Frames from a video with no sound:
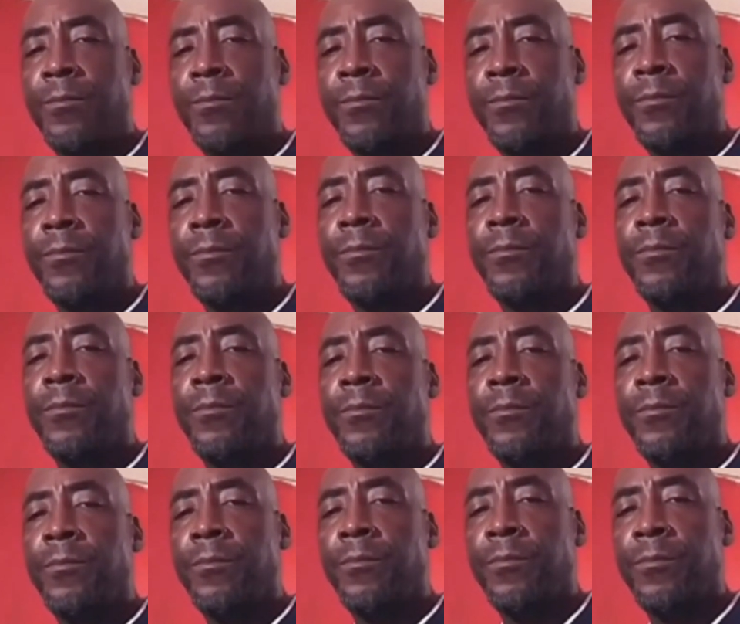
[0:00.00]

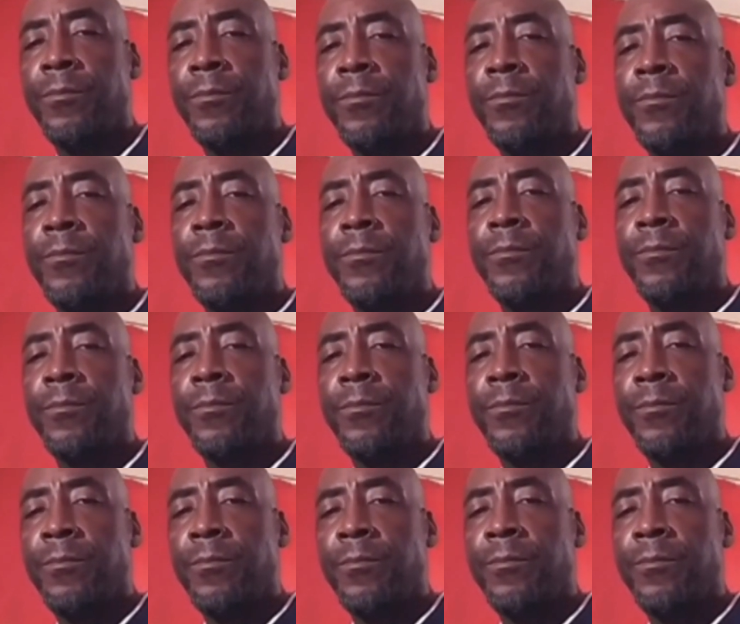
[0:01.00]

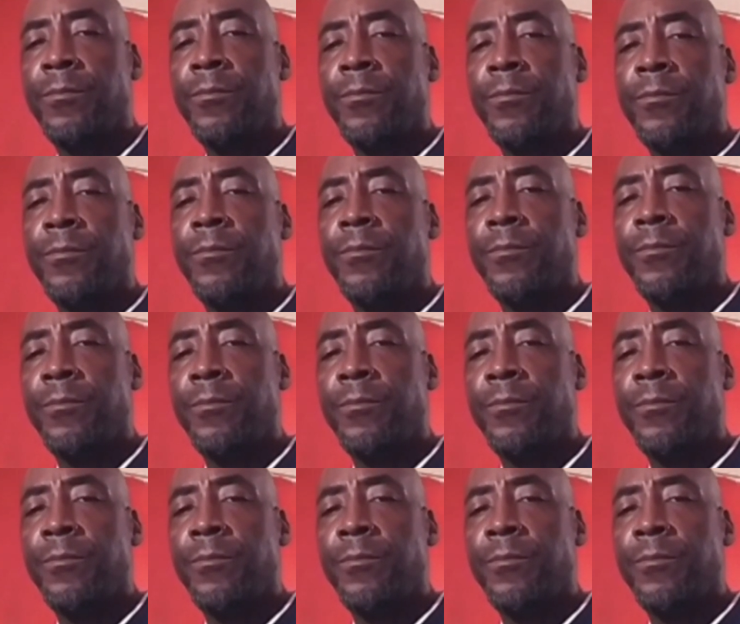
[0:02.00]
The person shown says nothing.